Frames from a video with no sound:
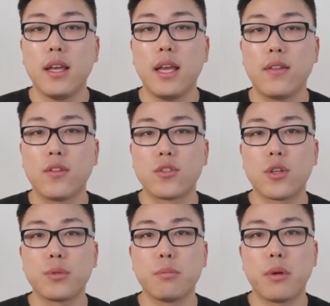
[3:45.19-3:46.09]
in the
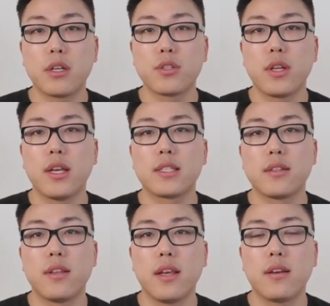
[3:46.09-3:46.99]
description box so that you guys
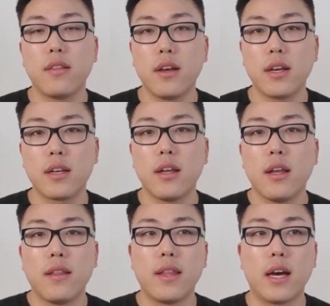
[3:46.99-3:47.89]
can take a look.
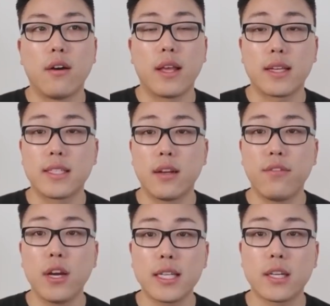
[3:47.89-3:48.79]
Now, like I said,
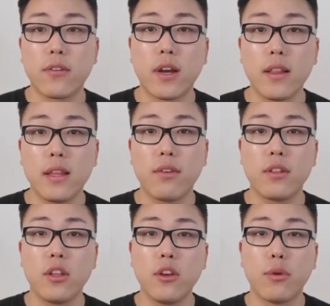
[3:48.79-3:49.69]
if you guys are not living
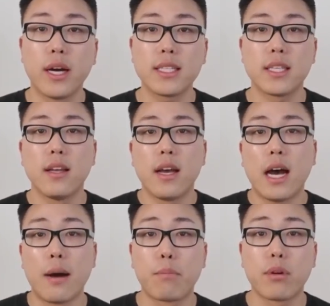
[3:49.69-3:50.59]
in the US,
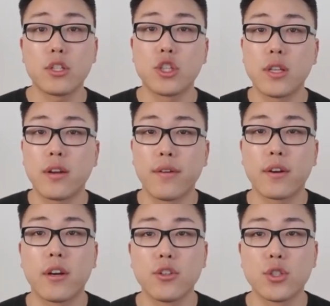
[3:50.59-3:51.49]
I'm pretty sure that
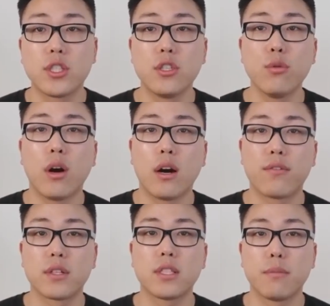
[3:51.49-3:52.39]
other countries do
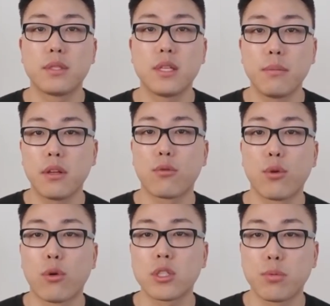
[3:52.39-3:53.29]
offer some similar
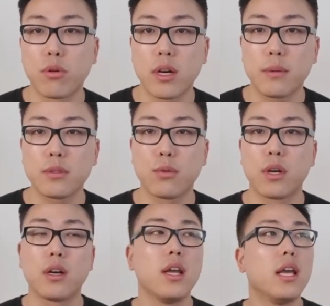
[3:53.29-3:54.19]
rewards programs
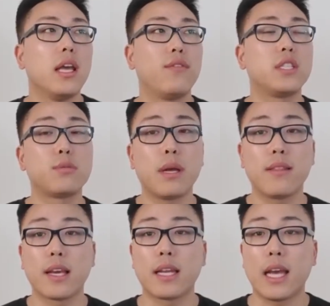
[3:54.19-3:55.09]
where if you
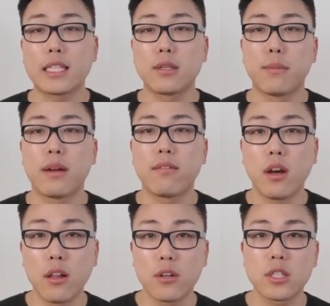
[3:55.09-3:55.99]
spend like an X amount of
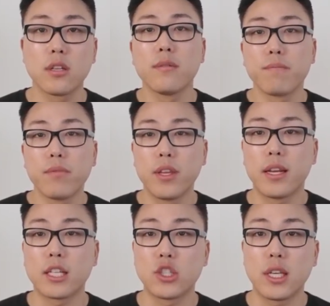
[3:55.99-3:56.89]
dollars, you
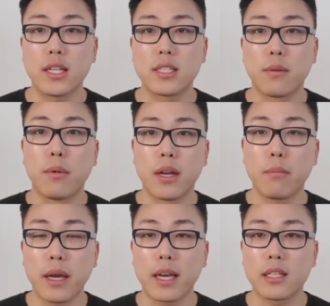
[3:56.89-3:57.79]
can actually get some money
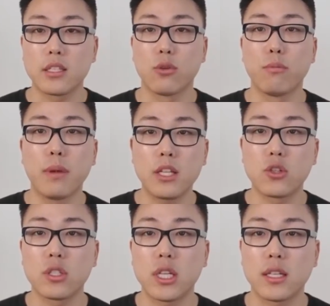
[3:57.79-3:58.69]
back. So make
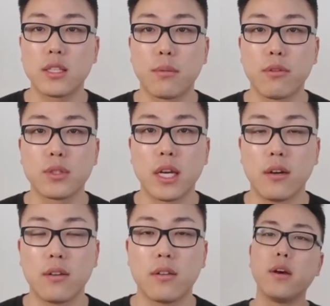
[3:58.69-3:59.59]
sure to check some of those
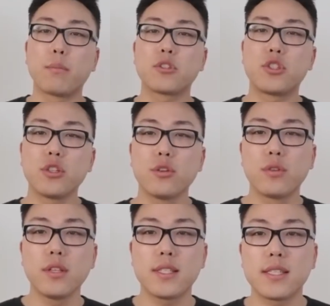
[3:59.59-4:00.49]
out. Number two,
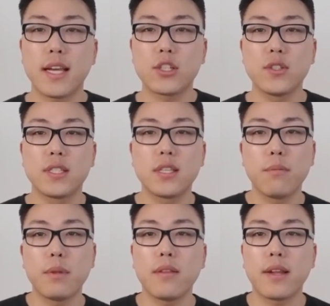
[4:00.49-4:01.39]
this is actually
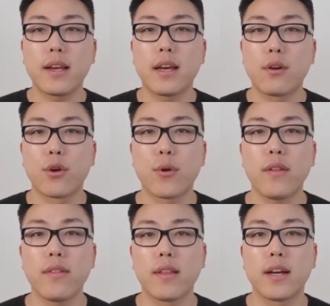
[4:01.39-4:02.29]
something that I kind of
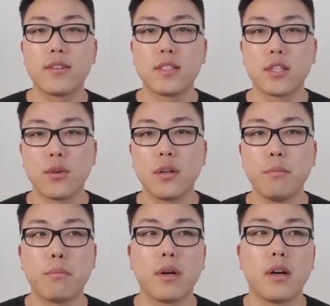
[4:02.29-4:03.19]
regret not
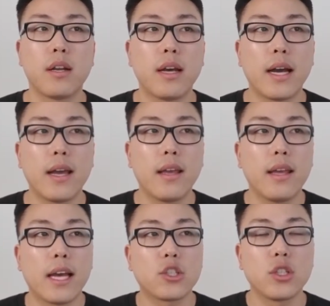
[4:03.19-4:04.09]
doing, but
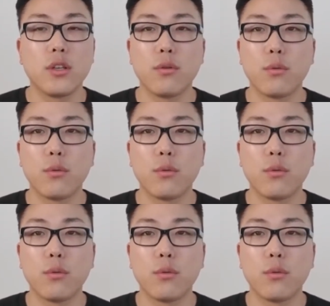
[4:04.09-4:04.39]
I actually